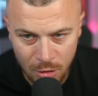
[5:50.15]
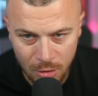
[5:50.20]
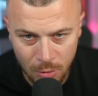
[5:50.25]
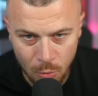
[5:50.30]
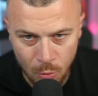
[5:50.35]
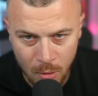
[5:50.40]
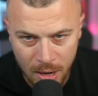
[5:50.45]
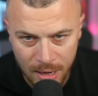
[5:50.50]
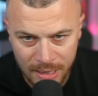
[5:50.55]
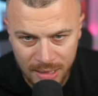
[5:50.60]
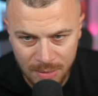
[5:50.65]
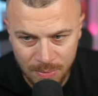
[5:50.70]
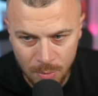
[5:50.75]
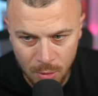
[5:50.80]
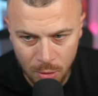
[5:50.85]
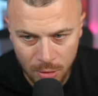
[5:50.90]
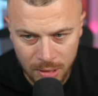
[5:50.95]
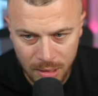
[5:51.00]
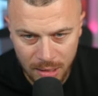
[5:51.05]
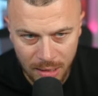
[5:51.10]
One is
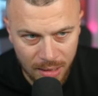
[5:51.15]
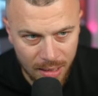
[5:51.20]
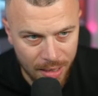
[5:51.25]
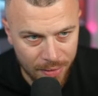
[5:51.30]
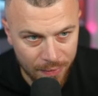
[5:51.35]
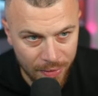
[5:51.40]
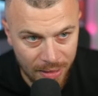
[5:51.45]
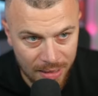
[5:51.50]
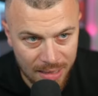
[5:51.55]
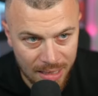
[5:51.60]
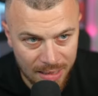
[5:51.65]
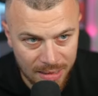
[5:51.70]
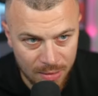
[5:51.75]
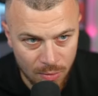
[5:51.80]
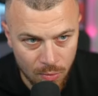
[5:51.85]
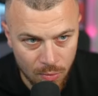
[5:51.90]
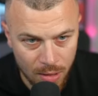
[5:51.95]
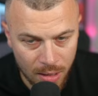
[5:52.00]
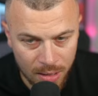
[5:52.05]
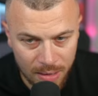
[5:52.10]
more than enough. It
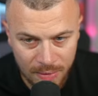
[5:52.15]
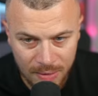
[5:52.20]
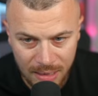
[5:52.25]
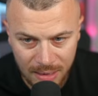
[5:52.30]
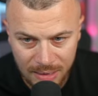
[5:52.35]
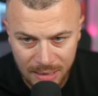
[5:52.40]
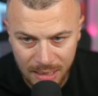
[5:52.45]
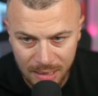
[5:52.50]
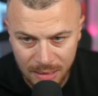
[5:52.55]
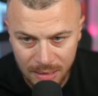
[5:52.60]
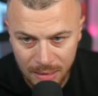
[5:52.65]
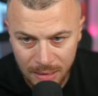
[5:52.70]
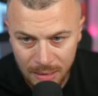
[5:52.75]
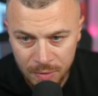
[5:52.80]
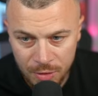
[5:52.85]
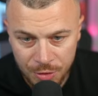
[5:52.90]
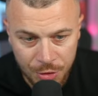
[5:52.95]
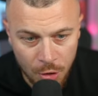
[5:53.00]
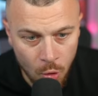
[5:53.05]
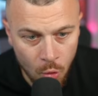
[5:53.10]
doesn't work, not yet.
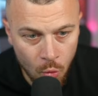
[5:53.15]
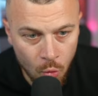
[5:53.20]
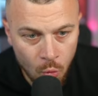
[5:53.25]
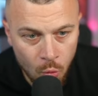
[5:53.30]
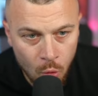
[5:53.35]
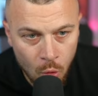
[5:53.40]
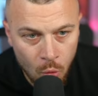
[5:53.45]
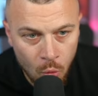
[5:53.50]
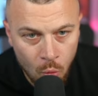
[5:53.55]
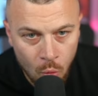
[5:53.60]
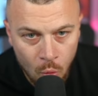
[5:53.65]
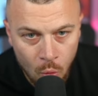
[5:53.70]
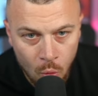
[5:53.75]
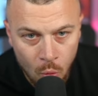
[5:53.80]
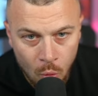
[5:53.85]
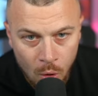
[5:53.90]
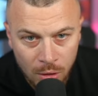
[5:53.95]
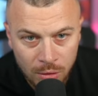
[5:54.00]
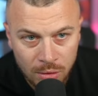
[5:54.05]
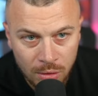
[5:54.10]
So
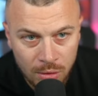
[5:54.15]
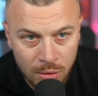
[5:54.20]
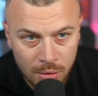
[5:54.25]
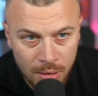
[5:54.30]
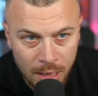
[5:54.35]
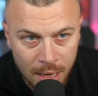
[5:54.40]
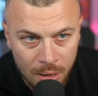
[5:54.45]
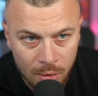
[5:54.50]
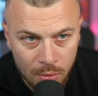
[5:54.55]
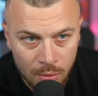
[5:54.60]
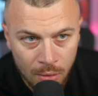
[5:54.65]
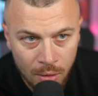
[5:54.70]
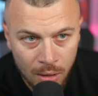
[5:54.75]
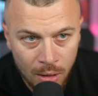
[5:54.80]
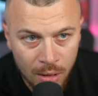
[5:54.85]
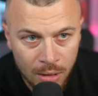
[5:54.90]
what to do now?